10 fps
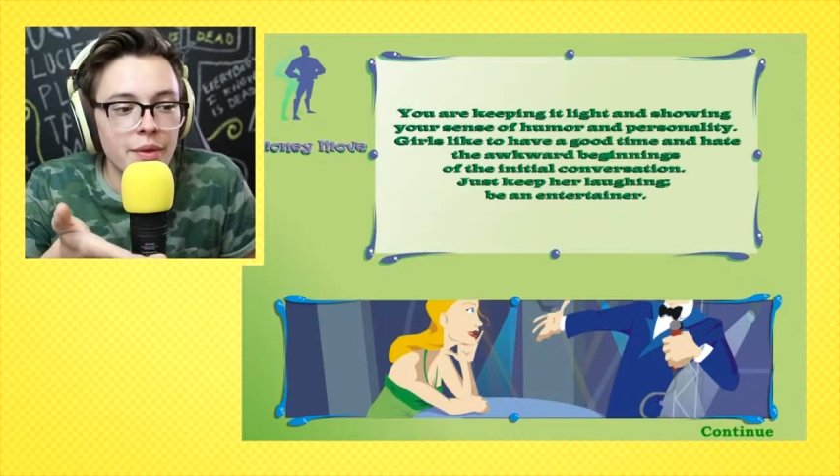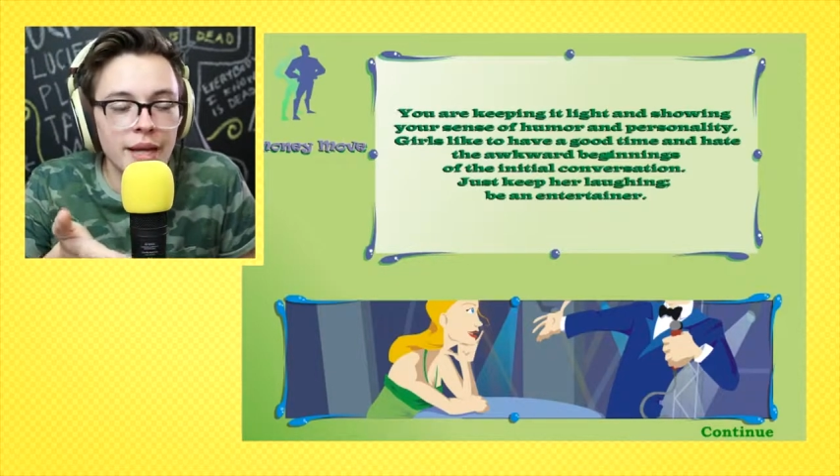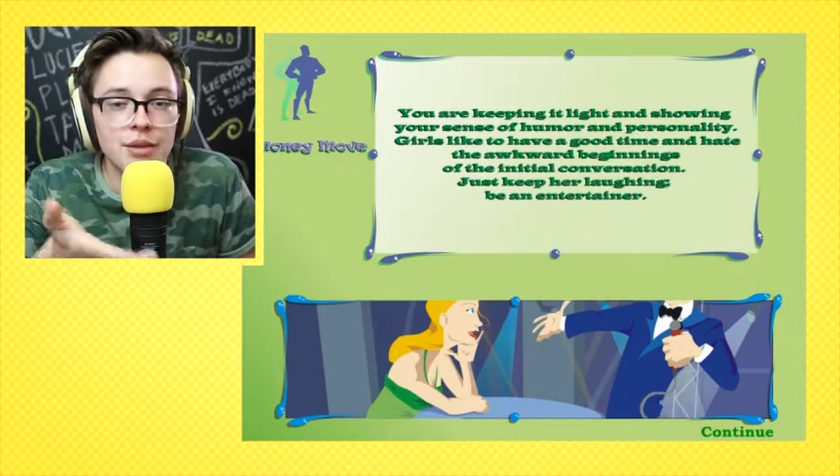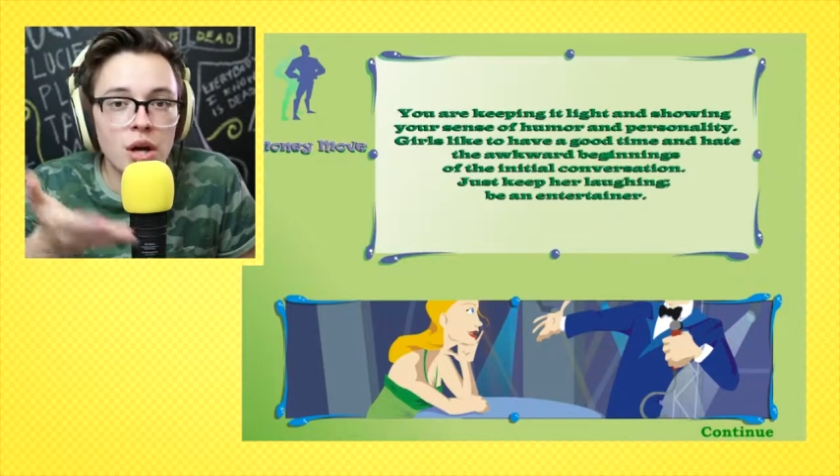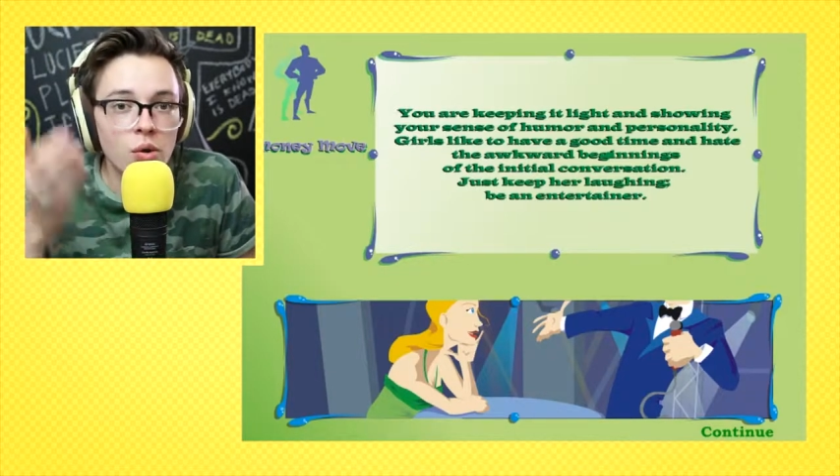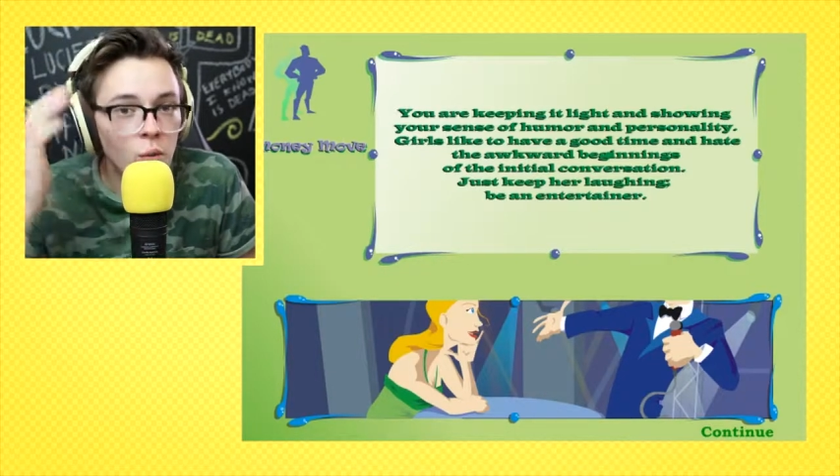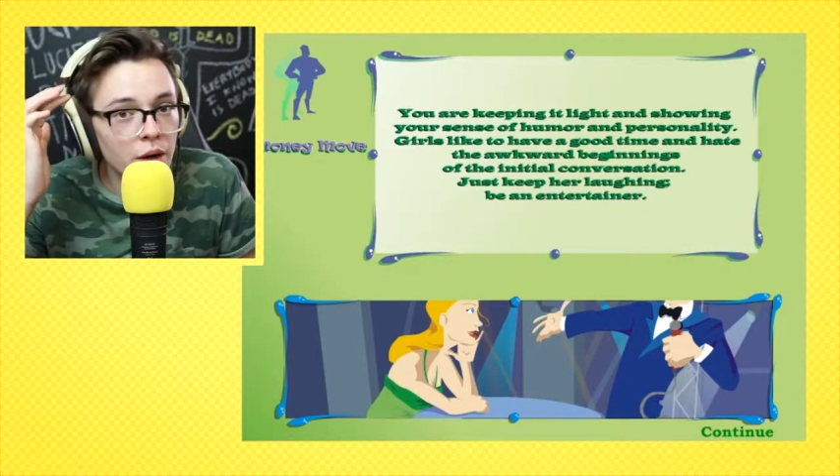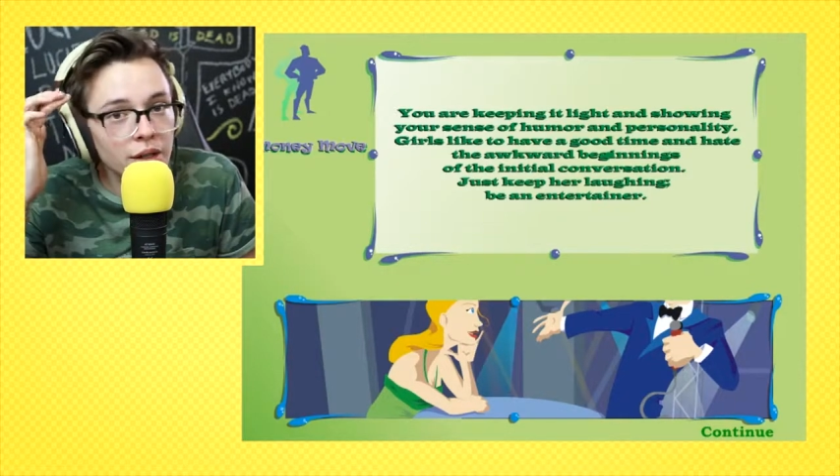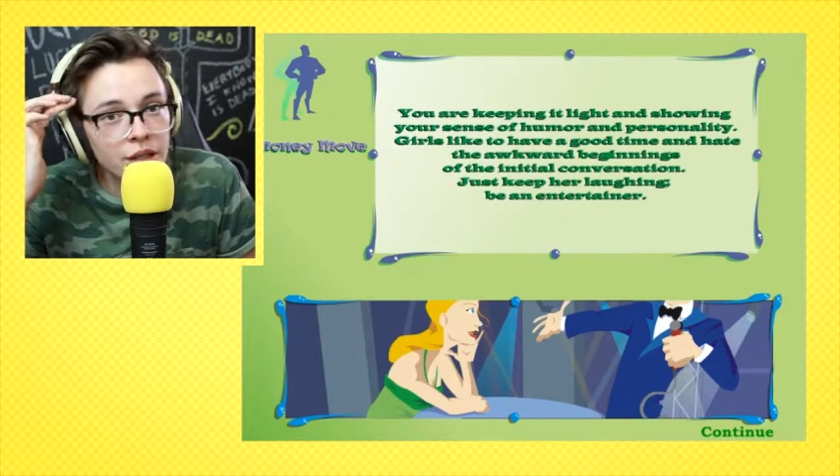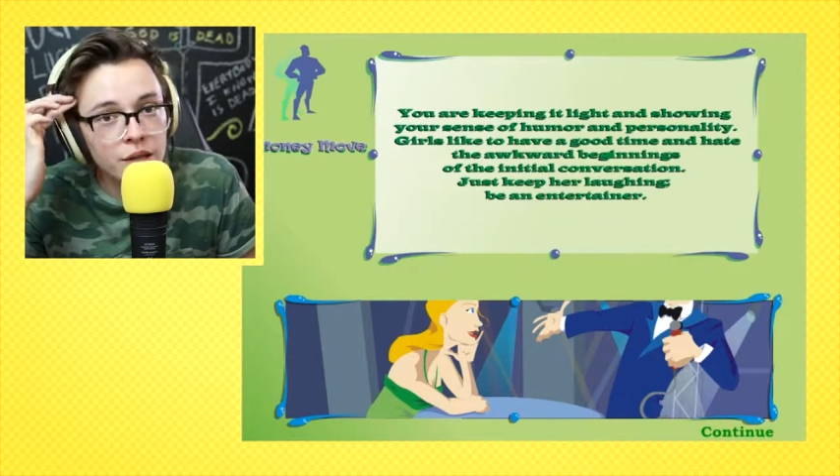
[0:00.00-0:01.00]
They don't
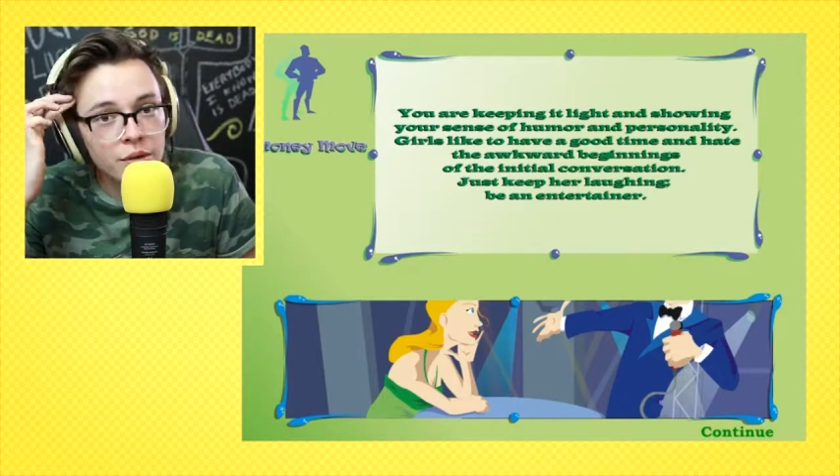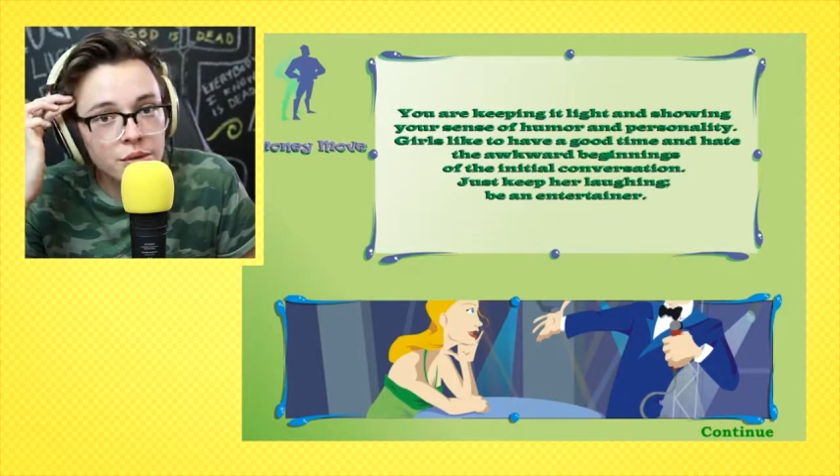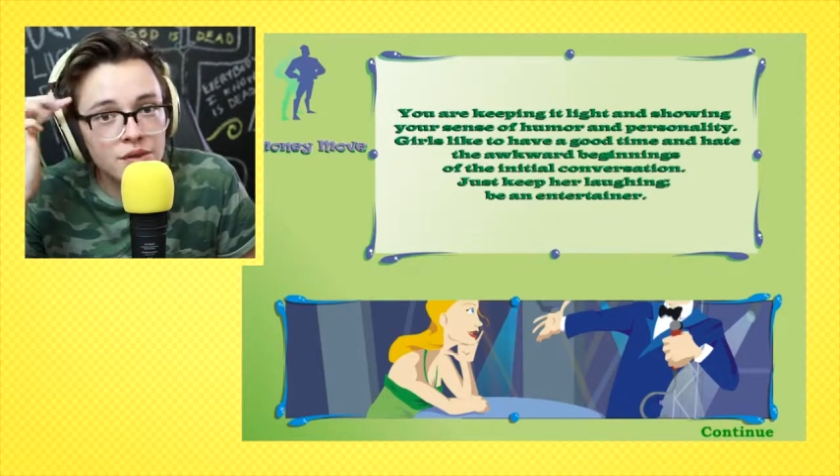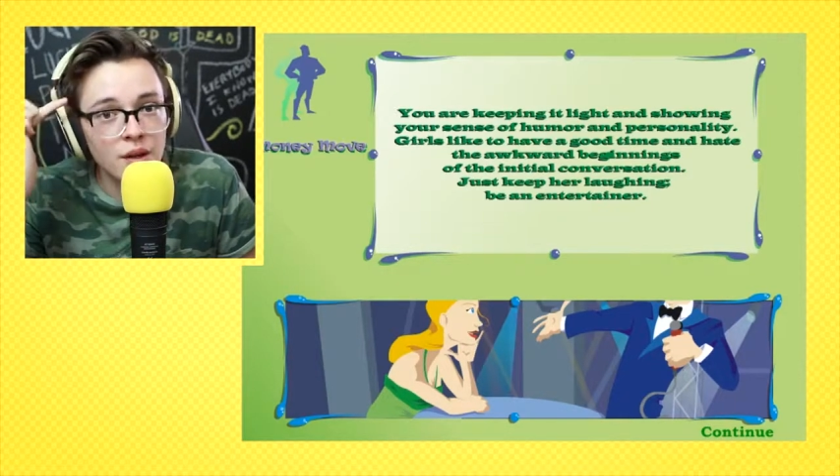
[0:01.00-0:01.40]
want to use